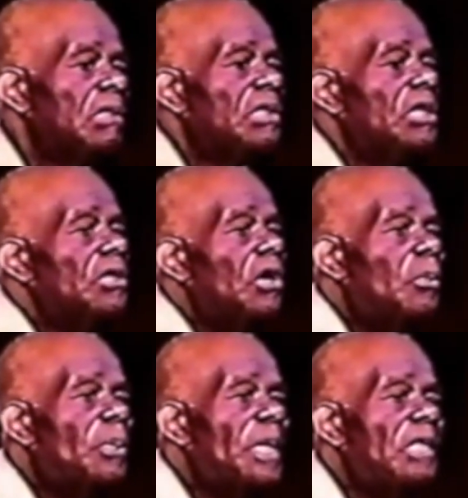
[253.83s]
The
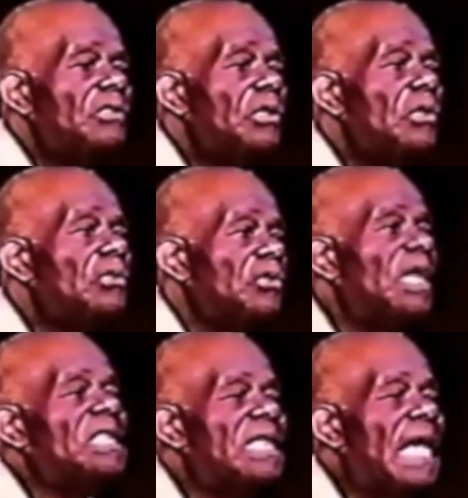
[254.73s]
Europeans used
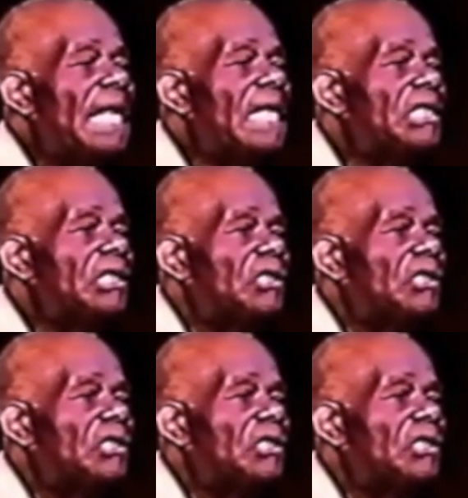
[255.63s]
Christianity